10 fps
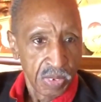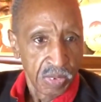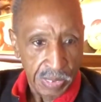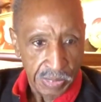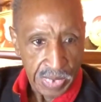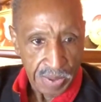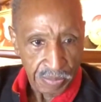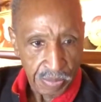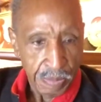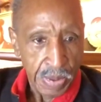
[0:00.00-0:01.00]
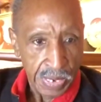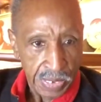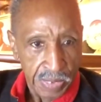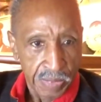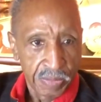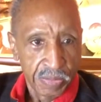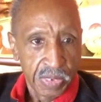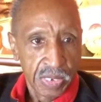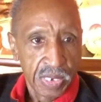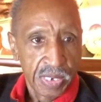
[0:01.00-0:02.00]
They gave her the money.
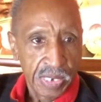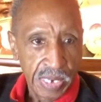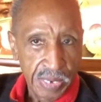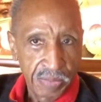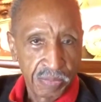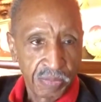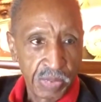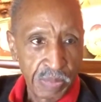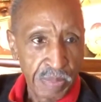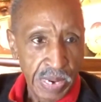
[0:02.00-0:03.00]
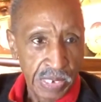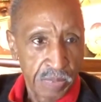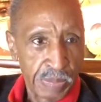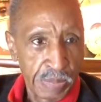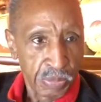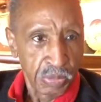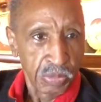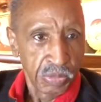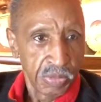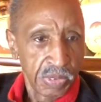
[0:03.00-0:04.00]
Then we met as people
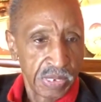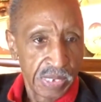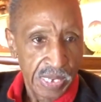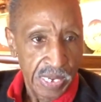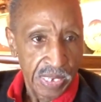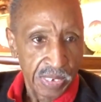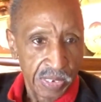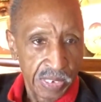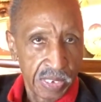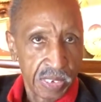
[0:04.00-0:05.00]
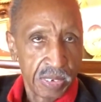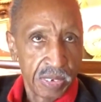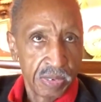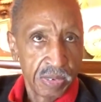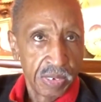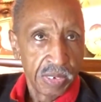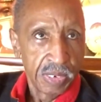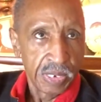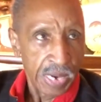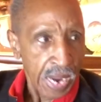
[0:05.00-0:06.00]
in
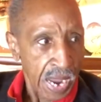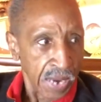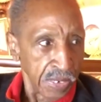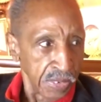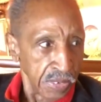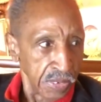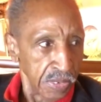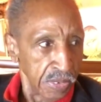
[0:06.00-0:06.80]
the islands.